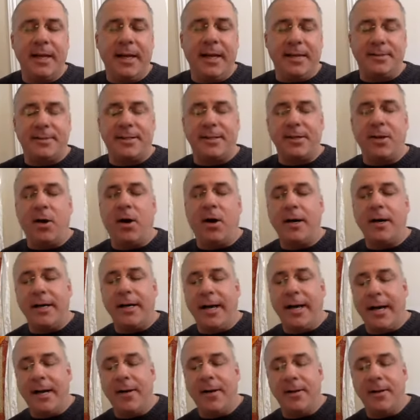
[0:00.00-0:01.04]
It's the
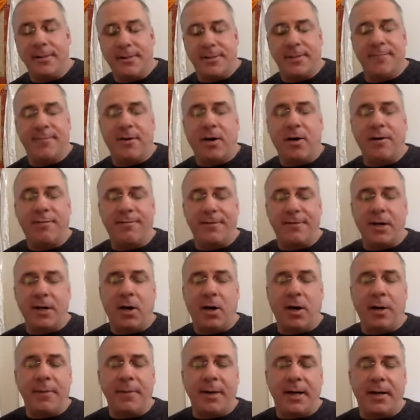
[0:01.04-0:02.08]
non-inherence of all
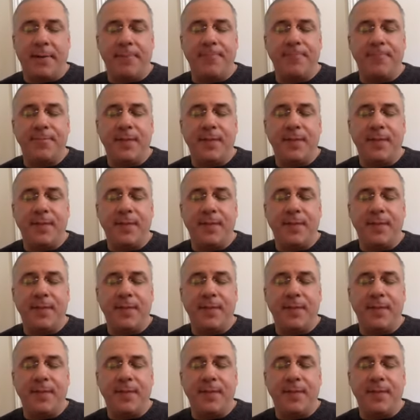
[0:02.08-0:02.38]
phenomena.